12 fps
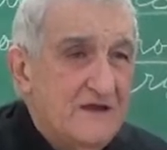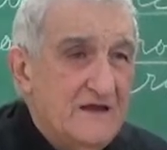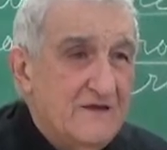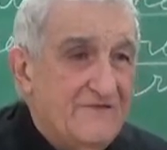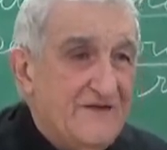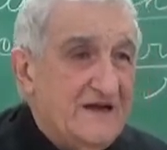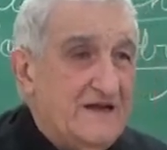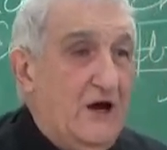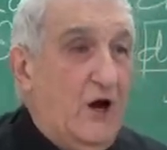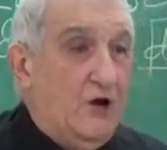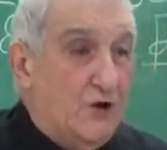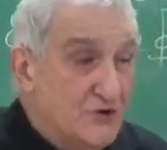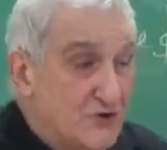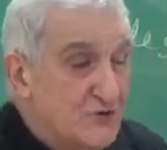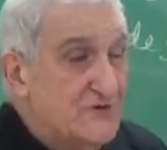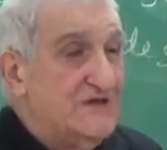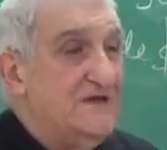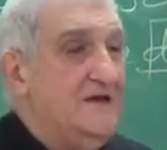In fact, a
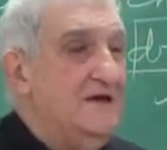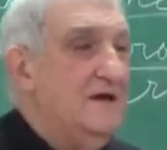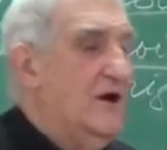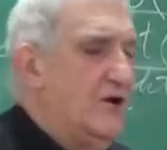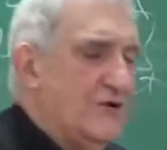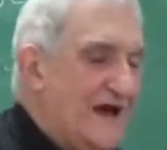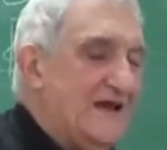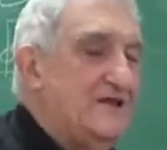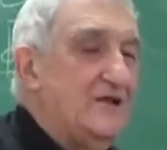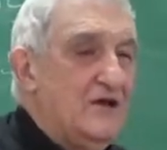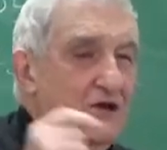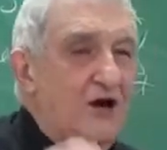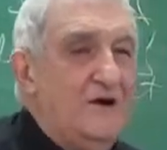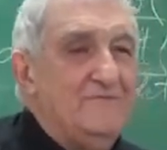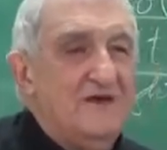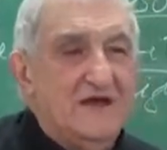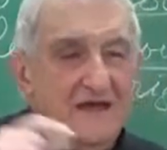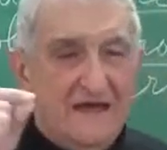right
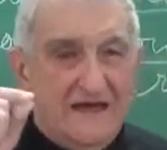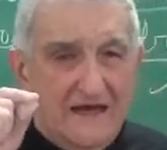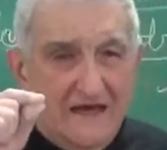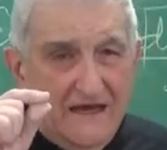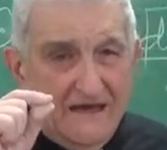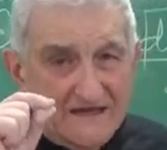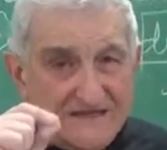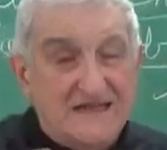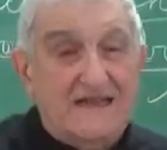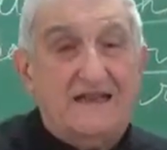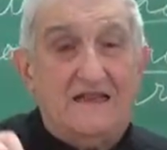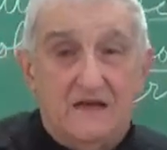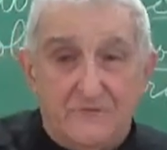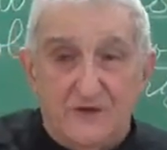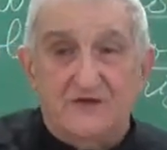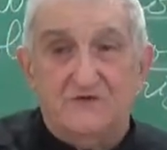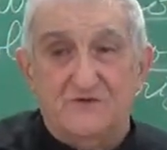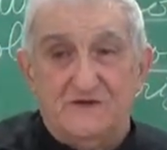is linked
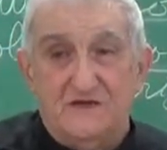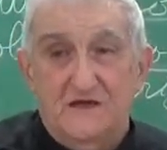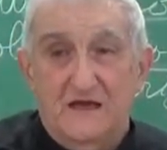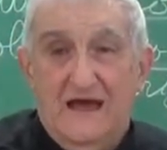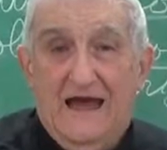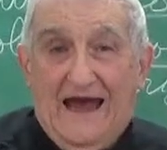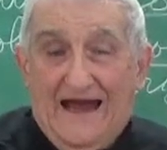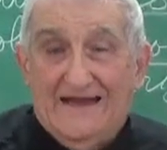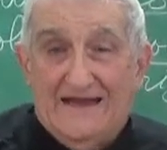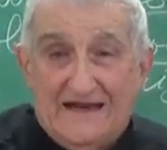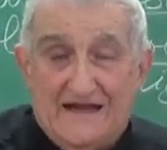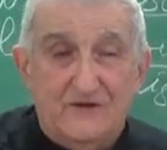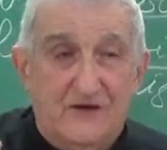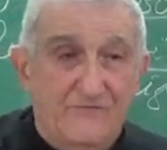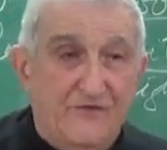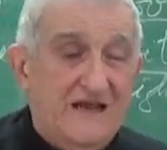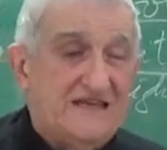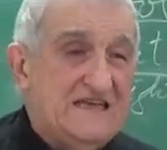with duty. Any right.
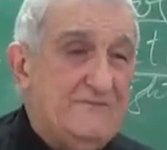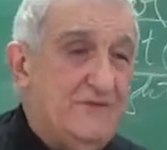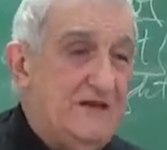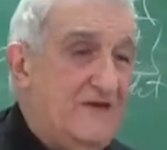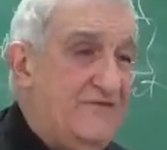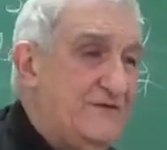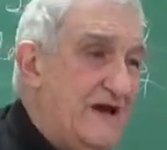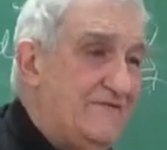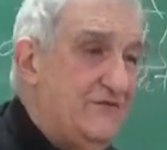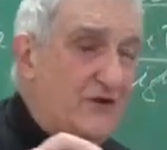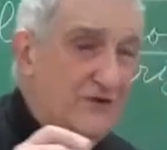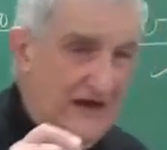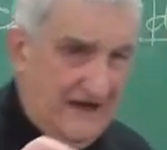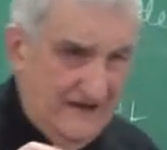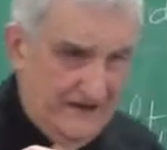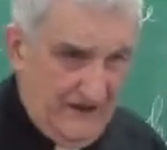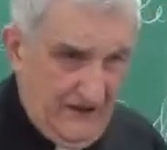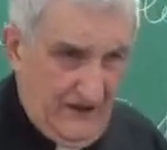For example, if you have the
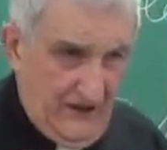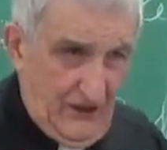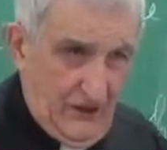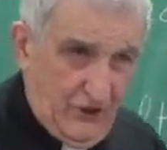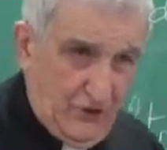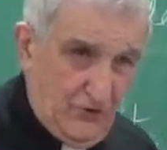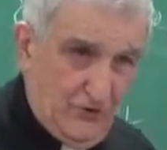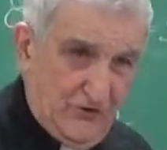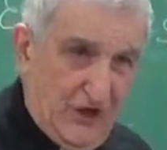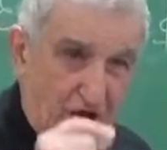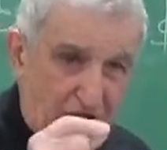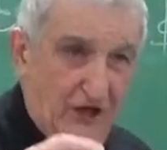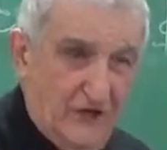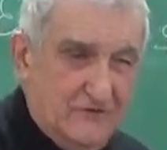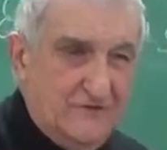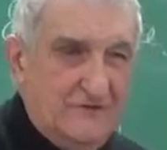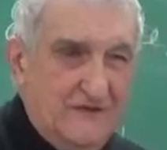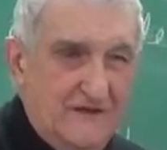right to talk,
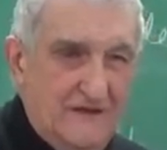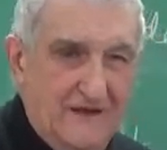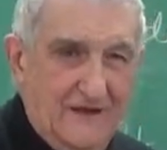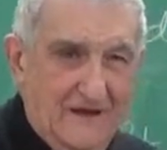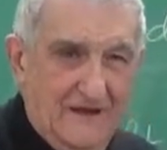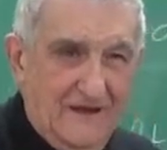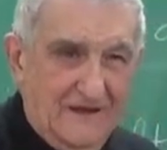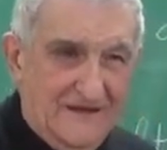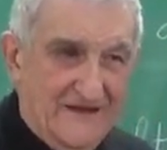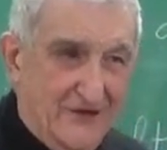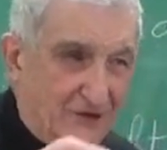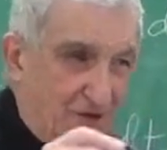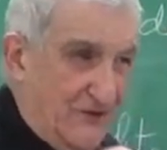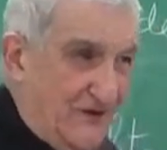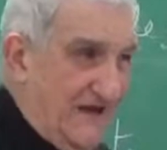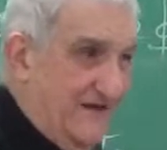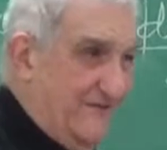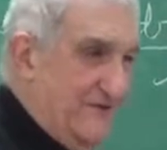the other
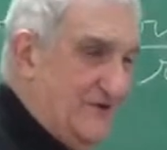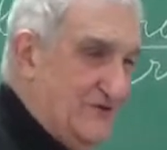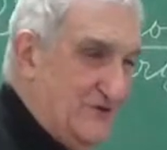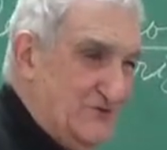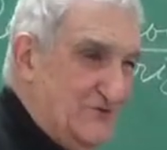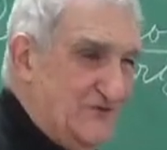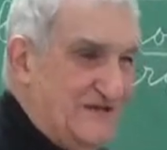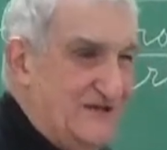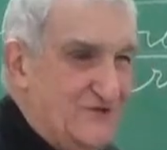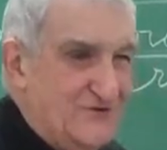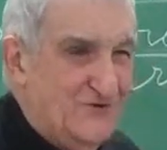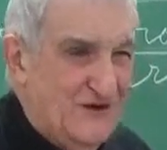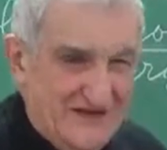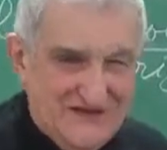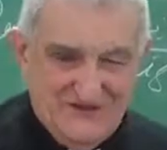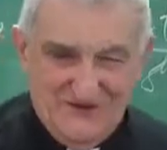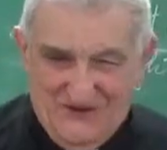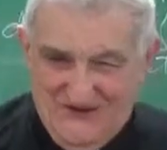have the duty to
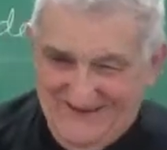listen.